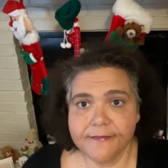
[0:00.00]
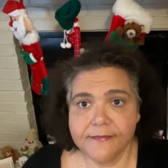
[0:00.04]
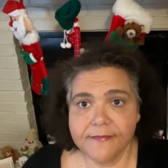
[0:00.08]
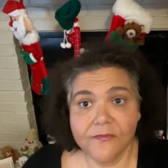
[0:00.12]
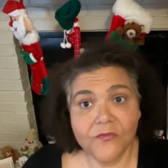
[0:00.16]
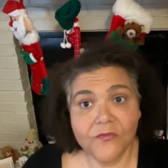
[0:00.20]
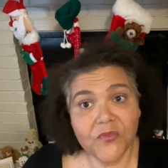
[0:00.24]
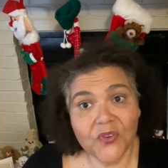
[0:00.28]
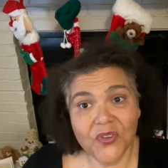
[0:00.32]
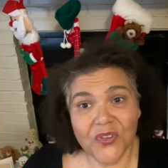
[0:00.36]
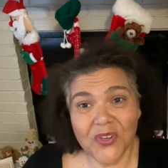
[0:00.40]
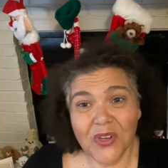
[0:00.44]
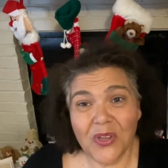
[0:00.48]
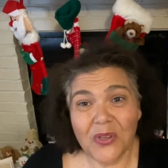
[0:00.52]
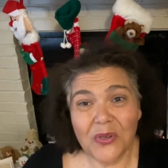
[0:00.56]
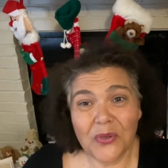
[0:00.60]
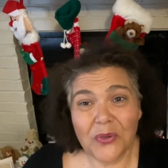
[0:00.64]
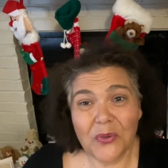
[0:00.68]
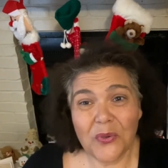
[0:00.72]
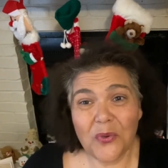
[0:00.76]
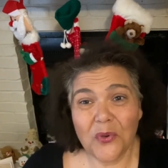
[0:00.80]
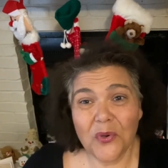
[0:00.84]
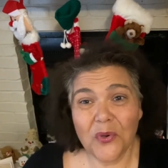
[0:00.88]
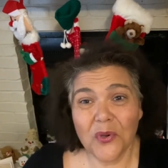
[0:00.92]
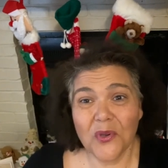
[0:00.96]
for
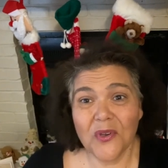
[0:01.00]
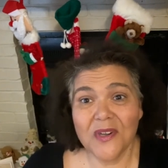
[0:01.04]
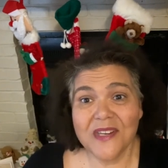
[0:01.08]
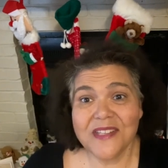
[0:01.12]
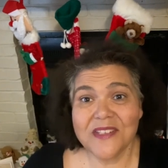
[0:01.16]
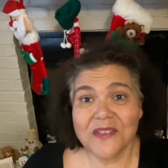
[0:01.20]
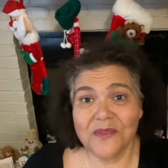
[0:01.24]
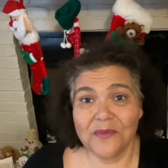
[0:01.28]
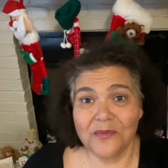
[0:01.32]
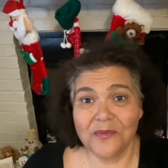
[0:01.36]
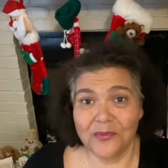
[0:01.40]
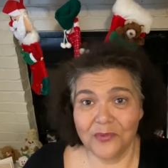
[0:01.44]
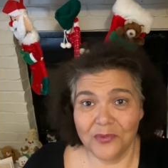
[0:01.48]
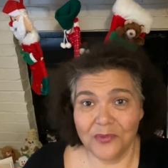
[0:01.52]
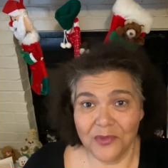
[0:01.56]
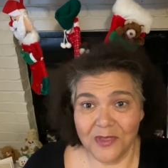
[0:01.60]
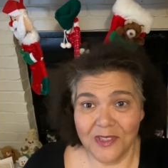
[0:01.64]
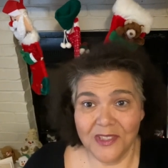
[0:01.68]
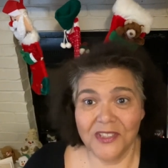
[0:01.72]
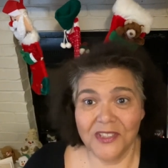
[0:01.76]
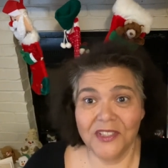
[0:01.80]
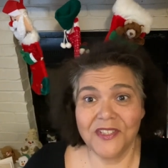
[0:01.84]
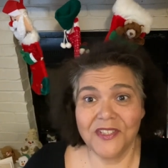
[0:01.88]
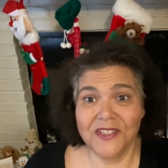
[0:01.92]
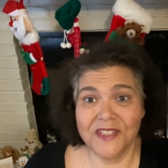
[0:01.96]
$1.25 is a
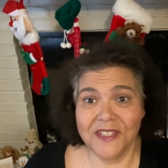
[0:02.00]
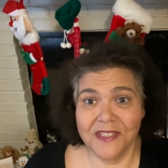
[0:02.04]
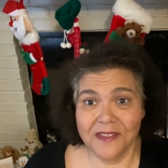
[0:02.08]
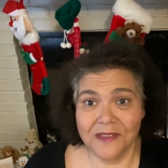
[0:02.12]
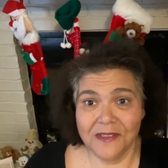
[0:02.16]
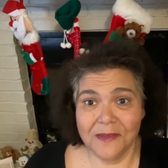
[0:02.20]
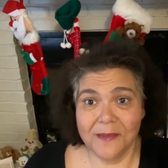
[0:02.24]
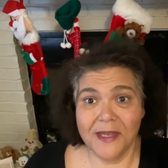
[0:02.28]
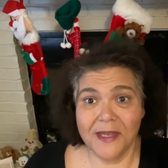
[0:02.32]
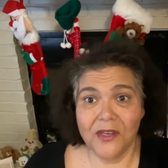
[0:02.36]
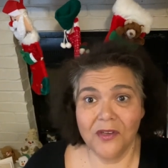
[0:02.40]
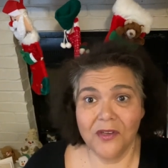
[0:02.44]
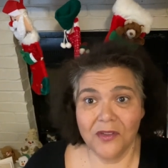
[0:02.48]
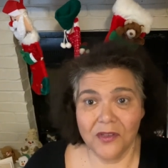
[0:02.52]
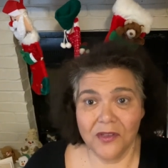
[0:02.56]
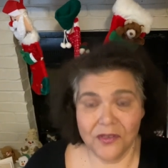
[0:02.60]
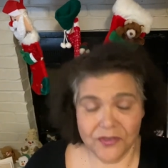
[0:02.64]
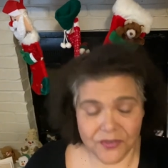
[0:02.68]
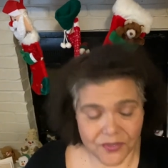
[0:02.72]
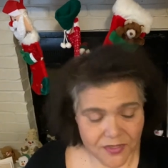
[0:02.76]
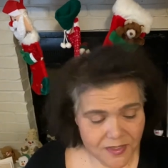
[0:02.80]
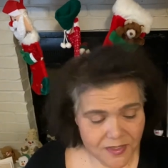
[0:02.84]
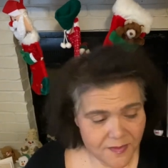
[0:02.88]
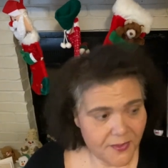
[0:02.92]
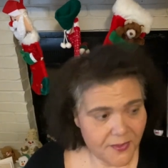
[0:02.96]
really good deal to make your
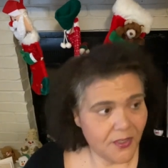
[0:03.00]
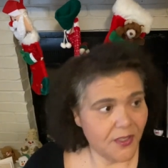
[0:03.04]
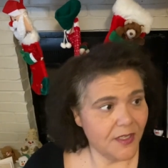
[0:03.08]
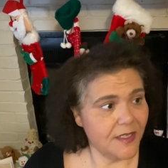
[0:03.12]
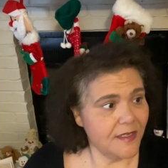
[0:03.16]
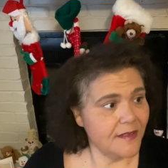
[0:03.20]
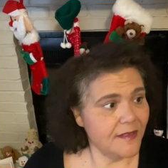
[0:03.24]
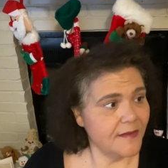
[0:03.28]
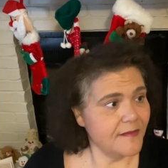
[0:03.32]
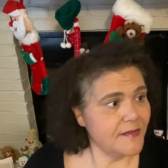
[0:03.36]
laundry smell good.